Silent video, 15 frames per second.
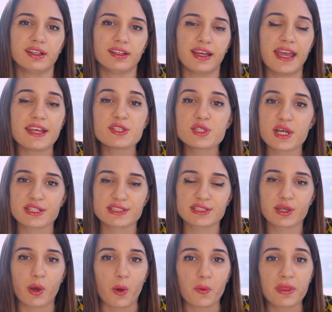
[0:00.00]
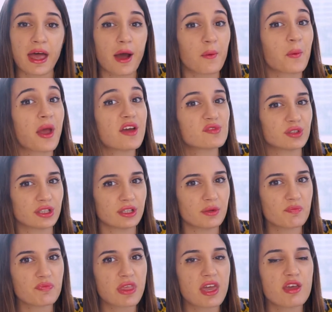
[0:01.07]
HS code.
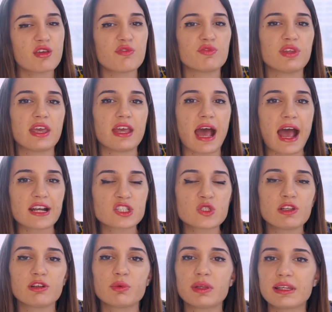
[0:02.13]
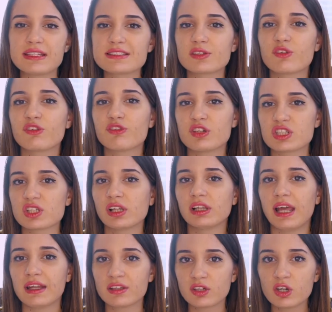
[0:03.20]
However, if they actually release an official
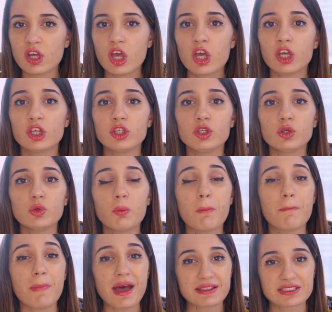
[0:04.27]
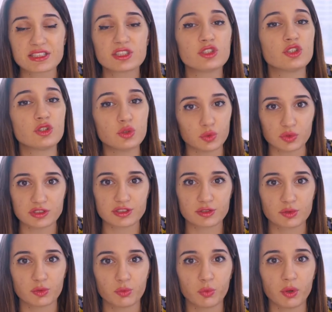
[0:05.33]
letter, you must
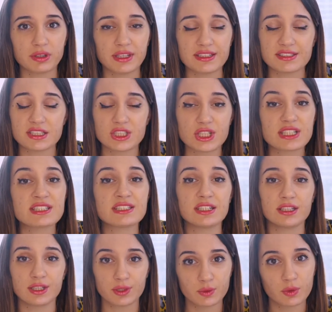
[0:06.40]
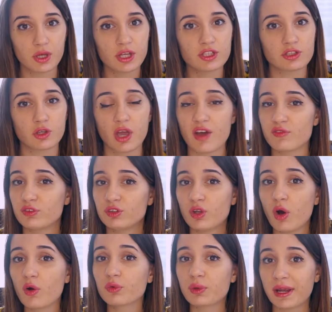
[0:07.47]
use what they suggested you. So you have
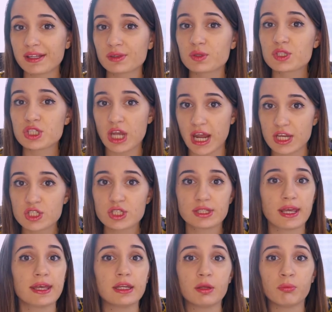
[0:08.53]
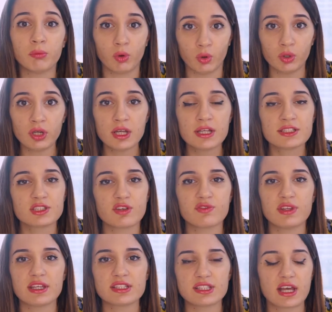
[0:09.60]
no right to change it anymore. So
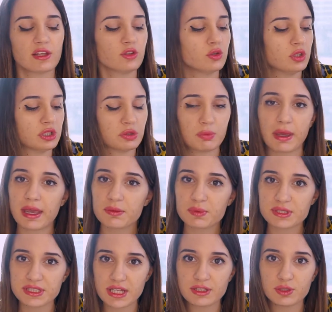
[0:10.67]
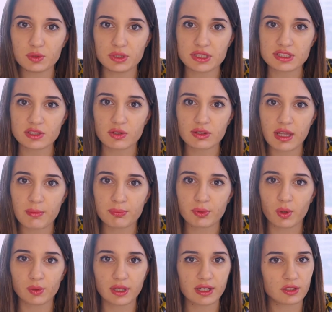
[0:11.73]
if they tell you need to pay 8% duties on that
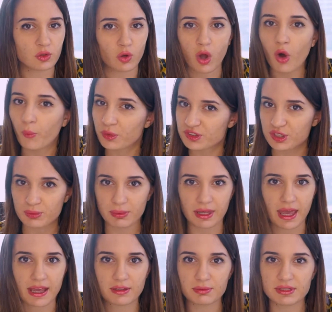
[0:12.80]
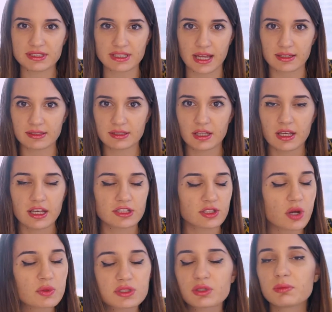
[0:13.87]
product, you're always going to be 8%. It's
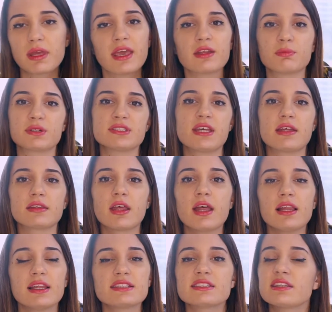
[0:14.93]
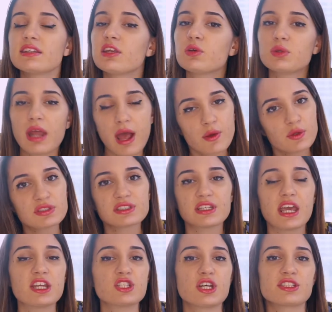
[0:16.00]
always going to be 8%. Let's say that you now use an
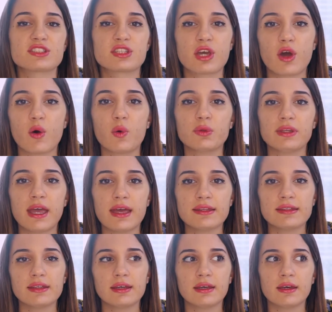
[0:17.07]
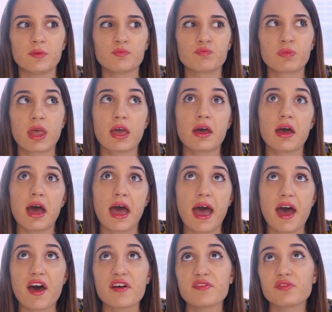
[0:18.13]
HS code that
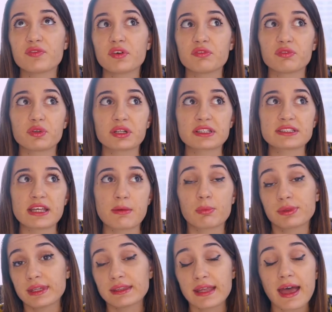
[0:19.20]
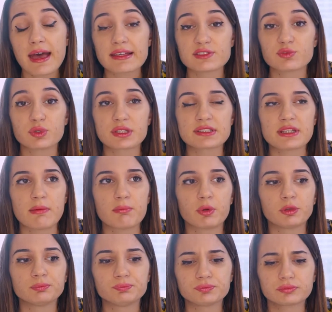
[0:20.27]
has, for
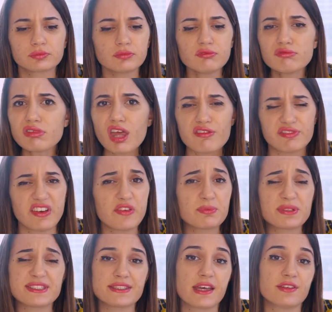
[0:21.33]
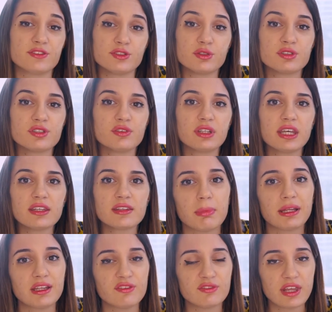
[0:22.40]
example, a 5% duty on it,
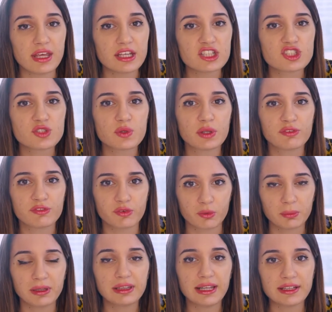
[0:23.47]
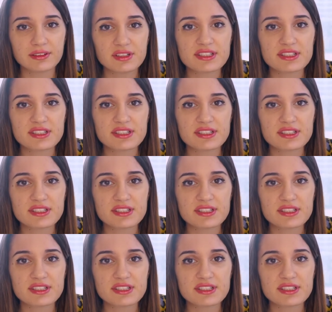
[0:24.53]
but if they issue a formal letter